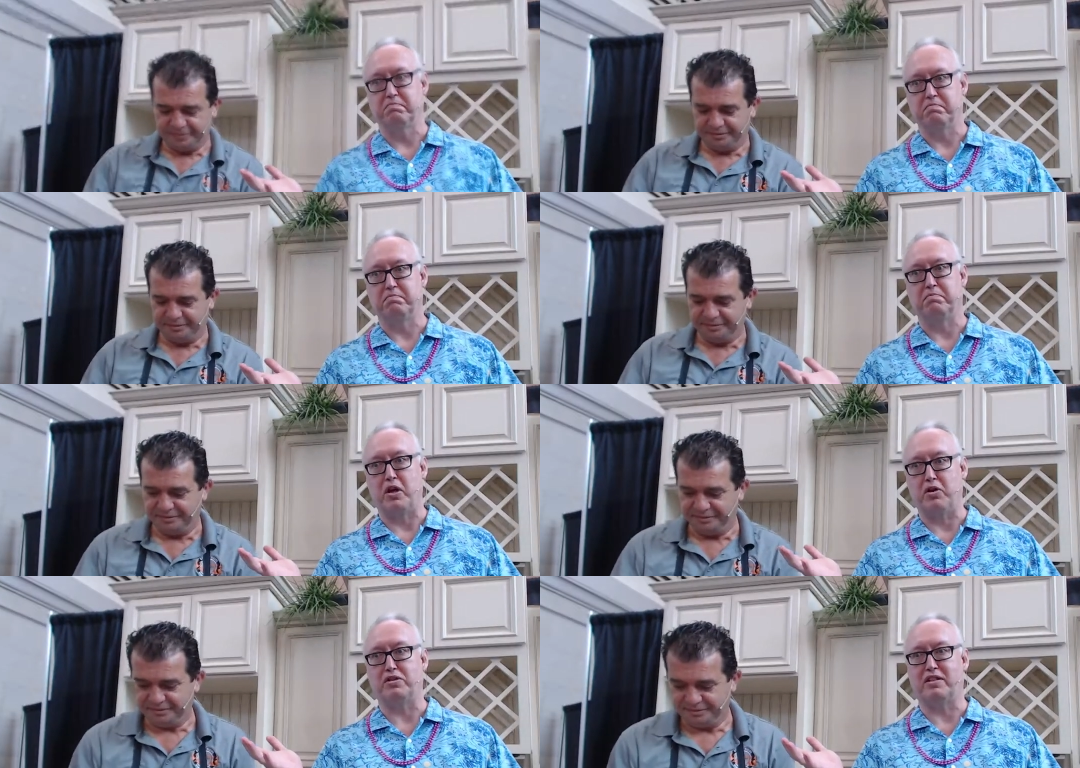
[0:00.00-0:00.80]

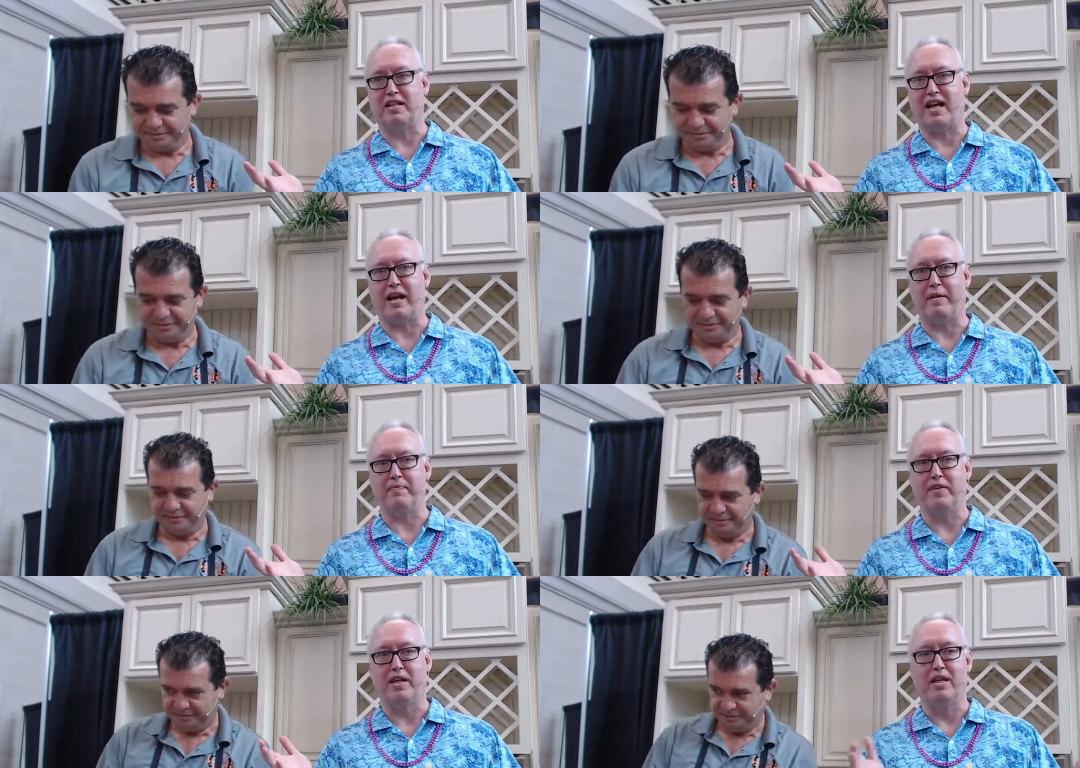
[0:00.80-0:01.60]
Speaker 1: most of the time.
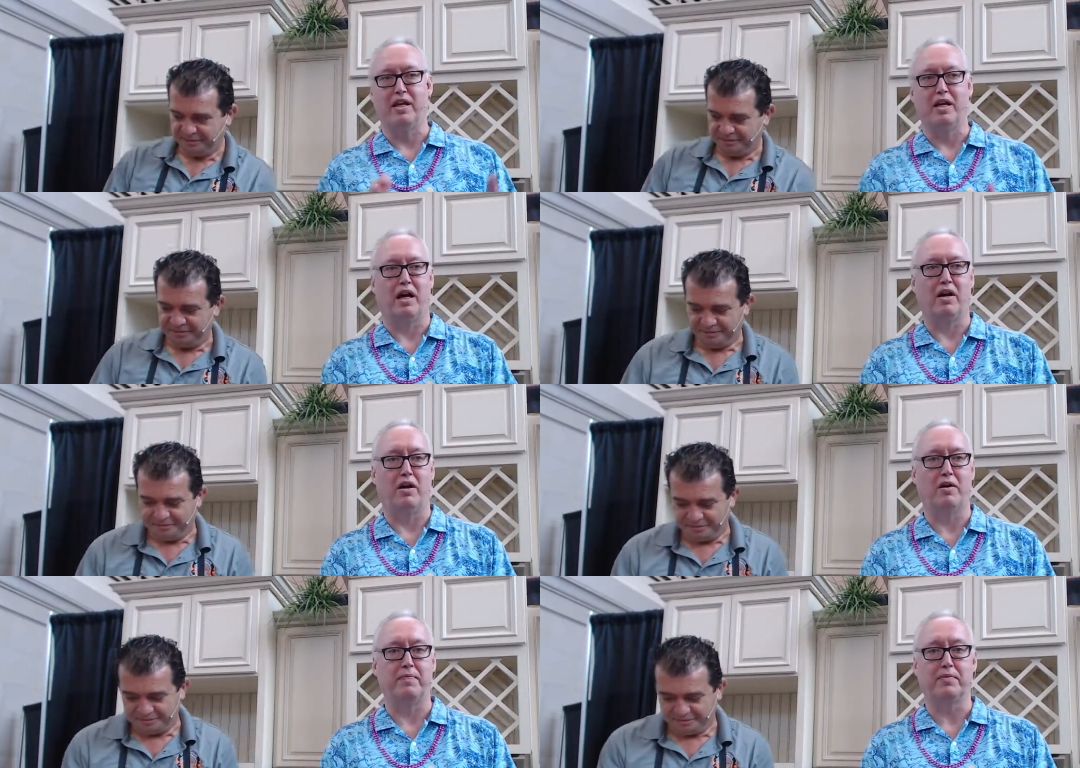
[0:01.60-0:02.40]
Um,
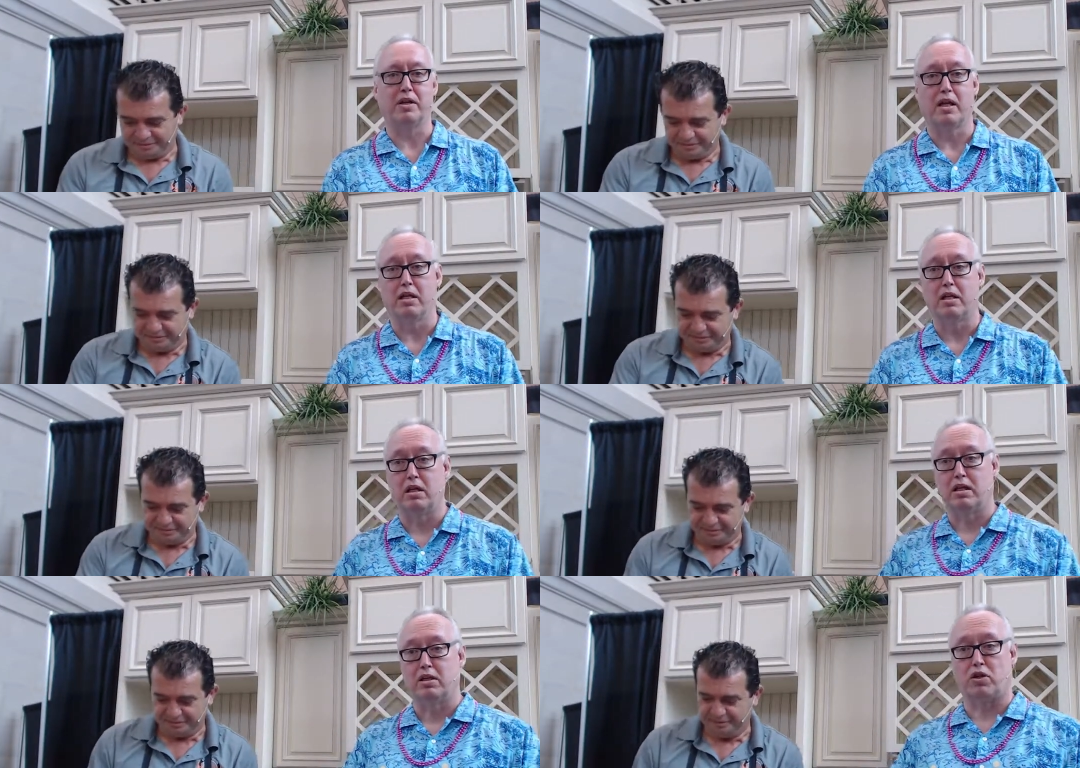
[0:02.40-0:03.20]

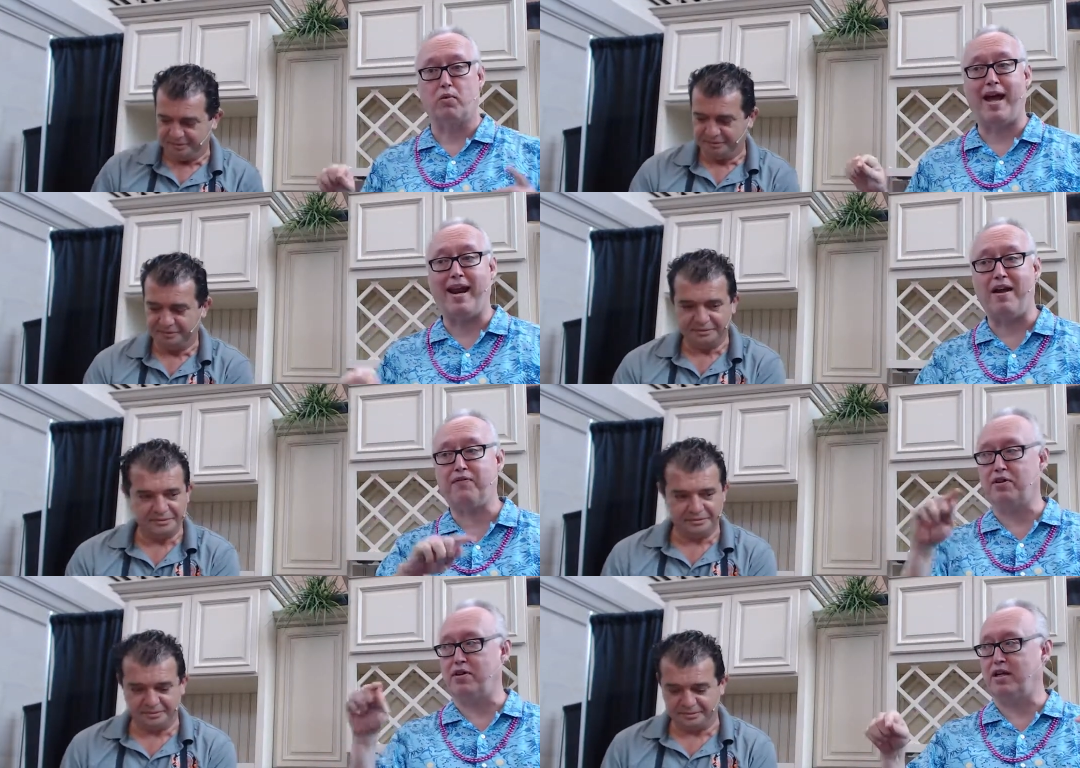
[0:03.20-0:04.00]
so right after
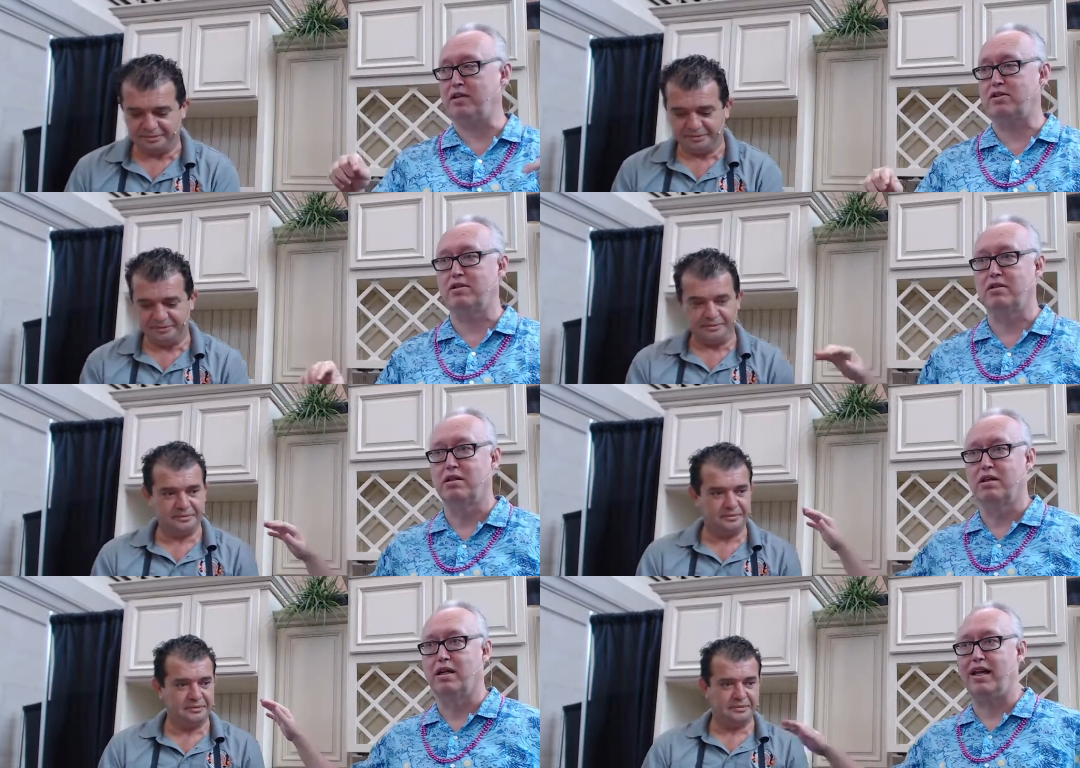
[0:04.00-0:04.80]
this,
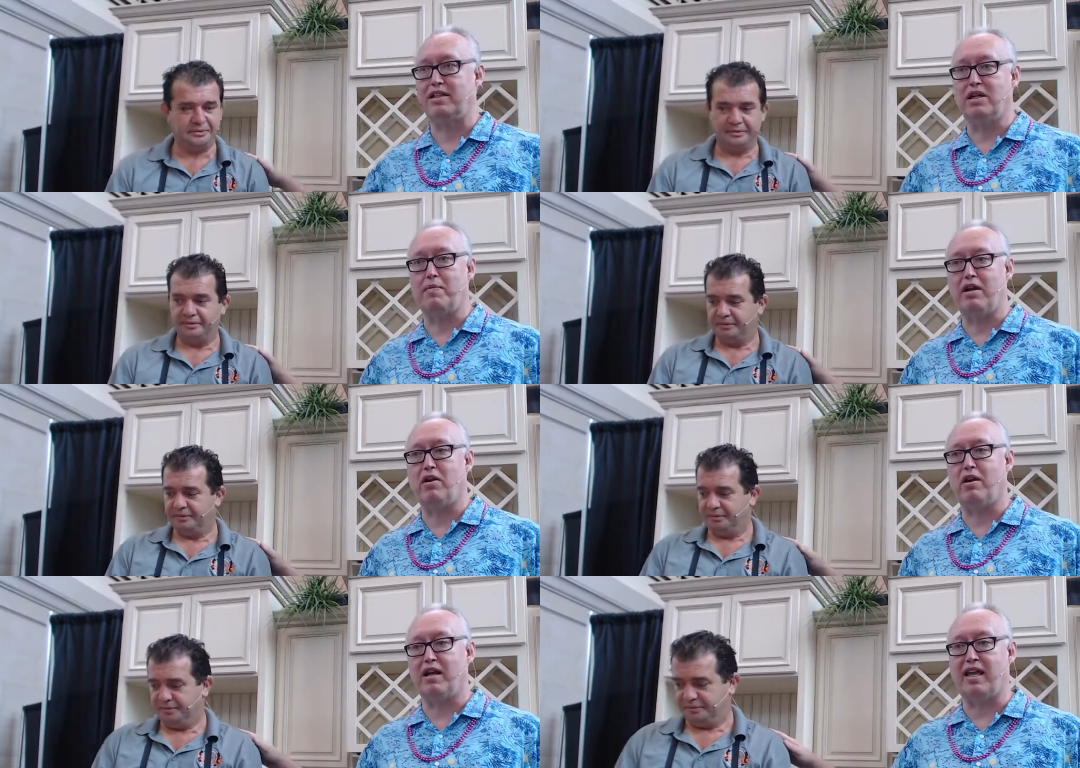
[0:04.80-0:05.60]
he's going to be on
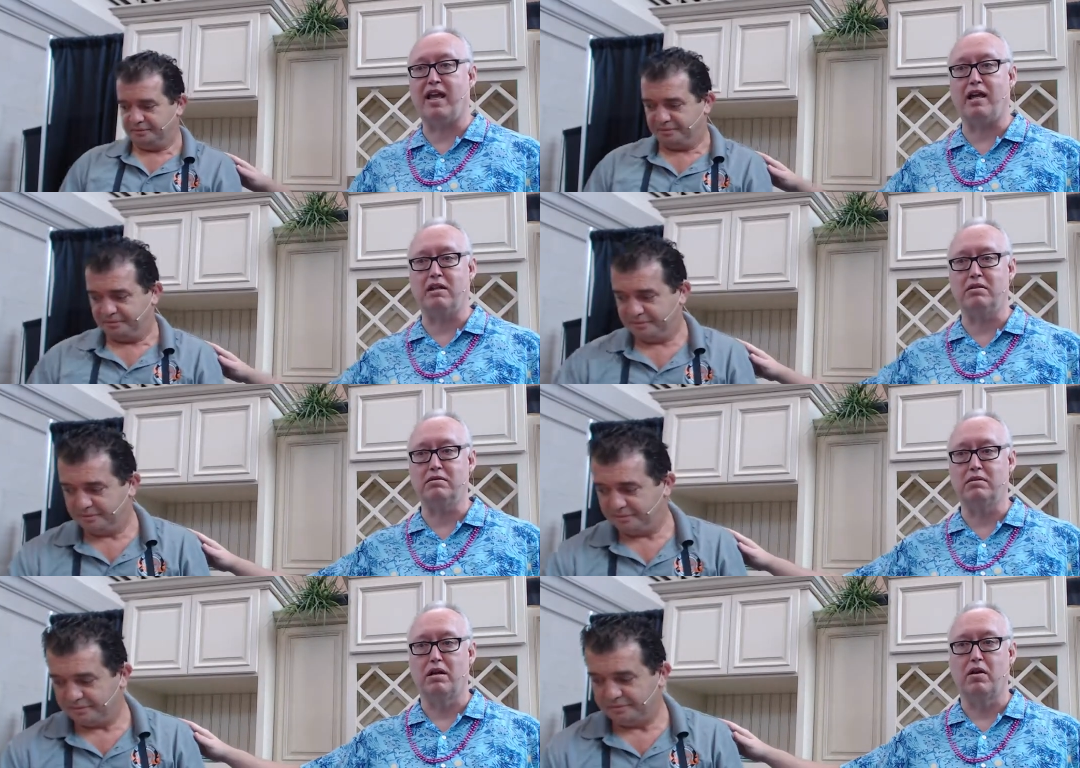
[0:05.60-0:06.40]
again
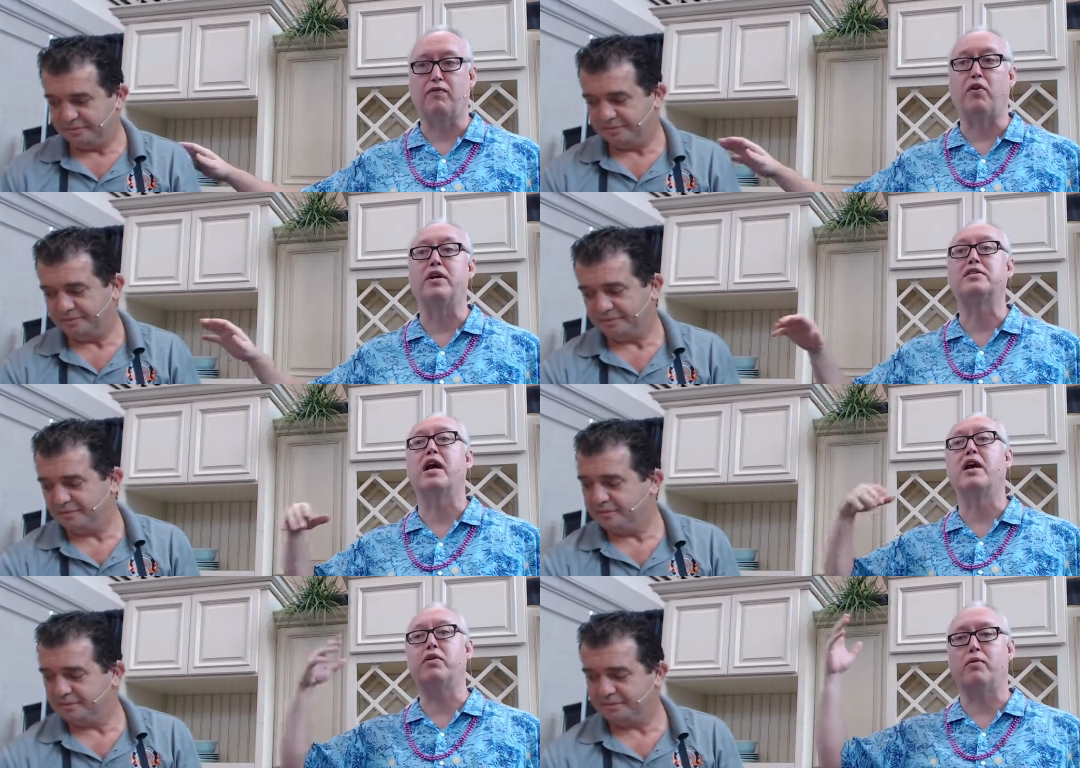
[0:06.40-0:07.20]
for his
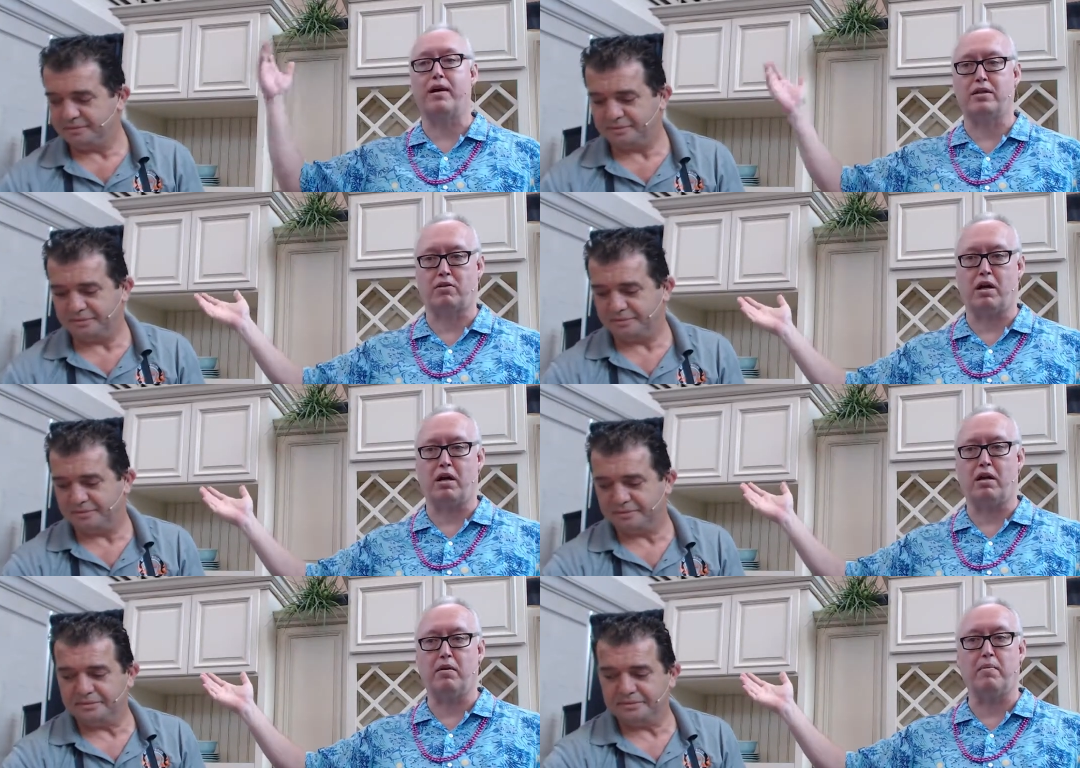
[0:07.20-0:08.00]
other restaurant,
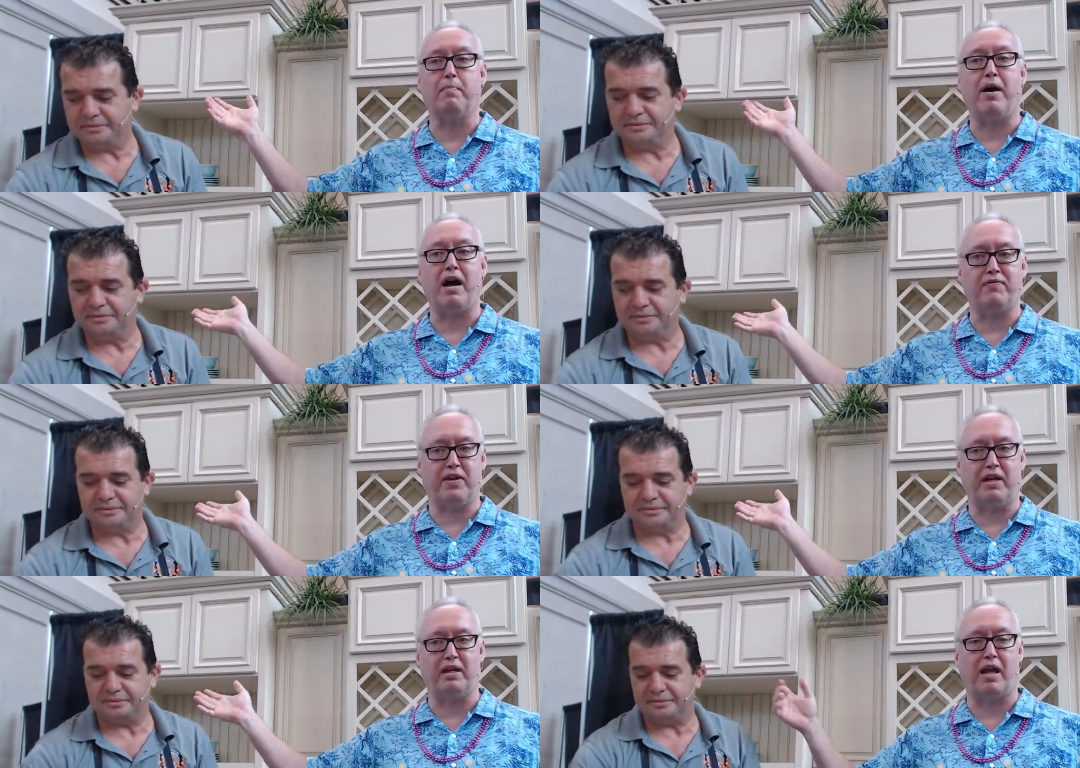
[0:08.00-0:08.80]
Mavi,
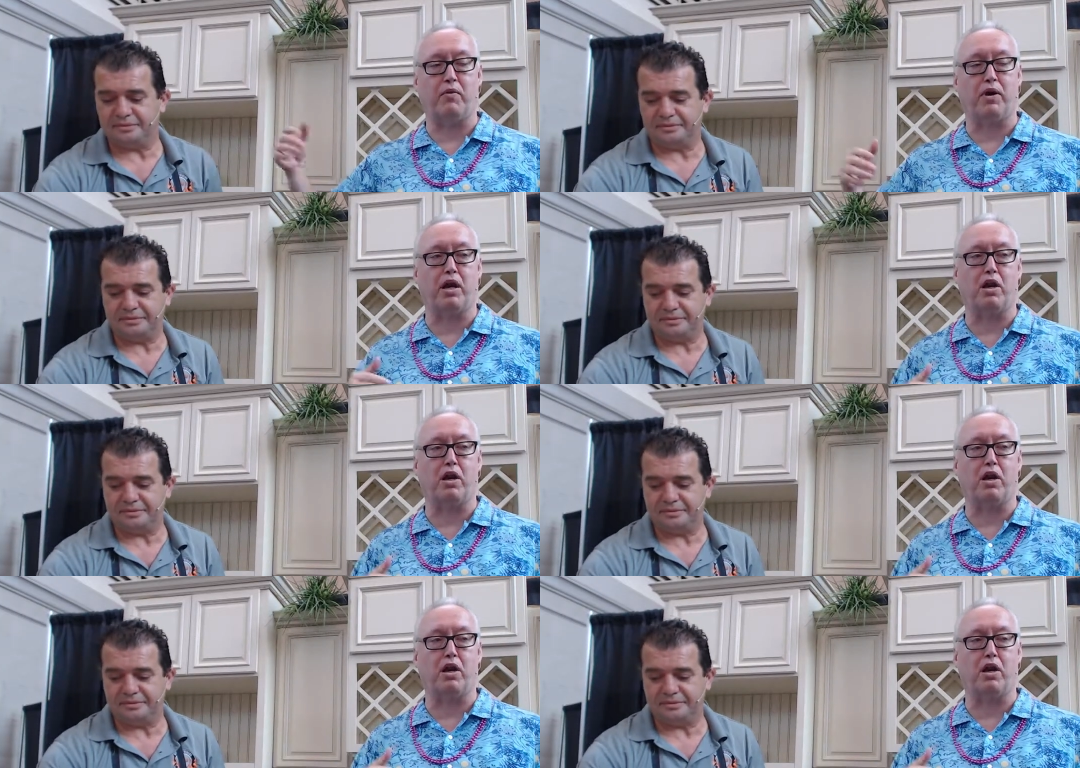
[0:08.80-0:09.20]
and we're going to do